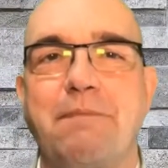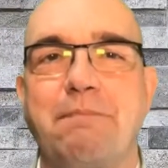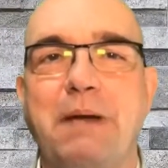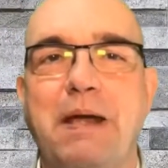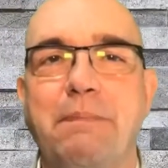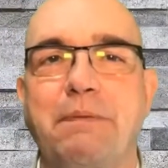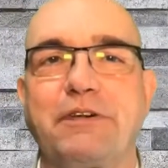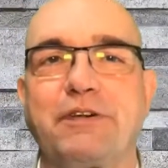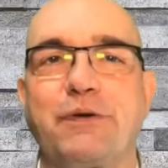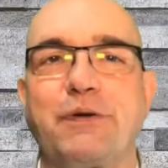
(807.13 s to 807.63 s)

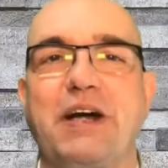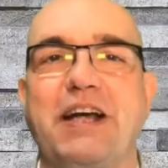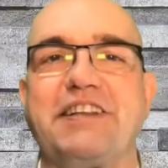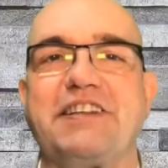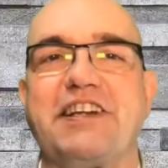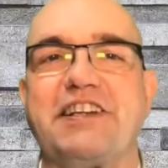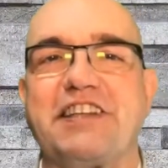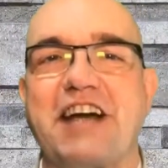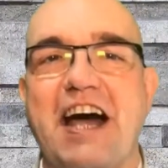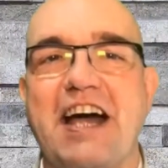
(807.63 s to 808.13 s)
people to
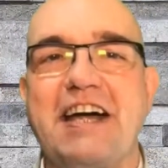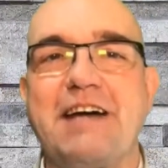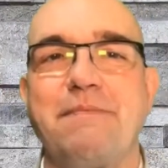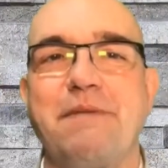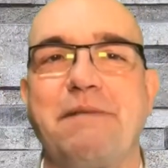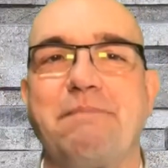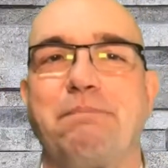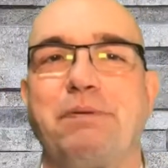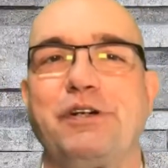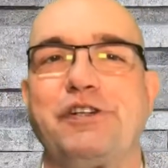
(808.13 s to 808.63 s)
get the
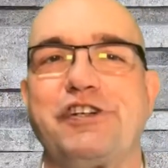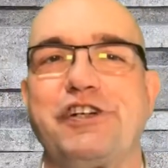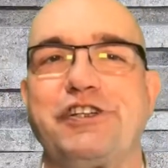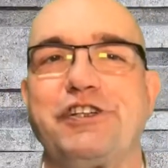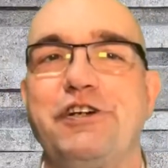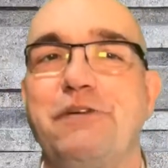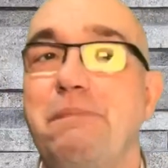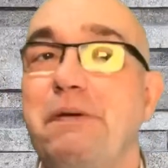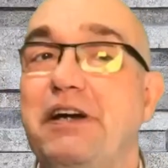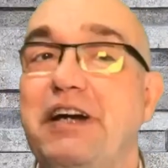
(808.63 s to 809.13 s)
diamond
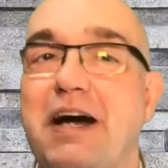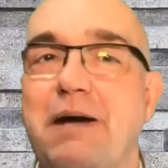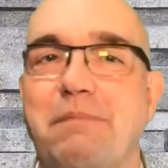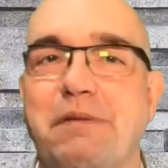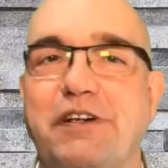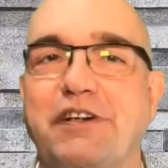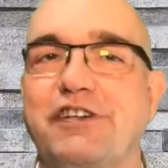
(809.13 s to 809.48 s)
position and become